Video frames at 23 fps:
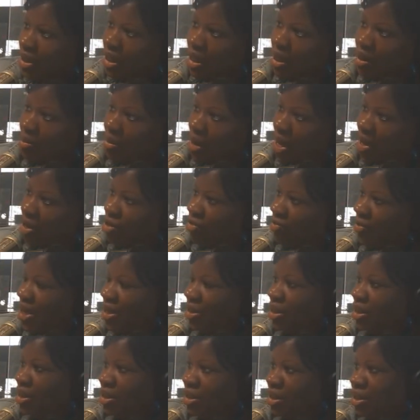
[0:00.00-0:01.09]
come back. You've got
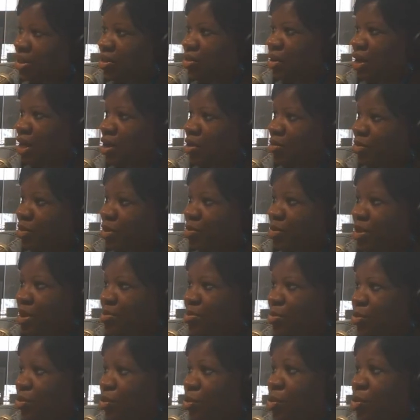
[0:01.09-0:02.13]
to continue to help the people.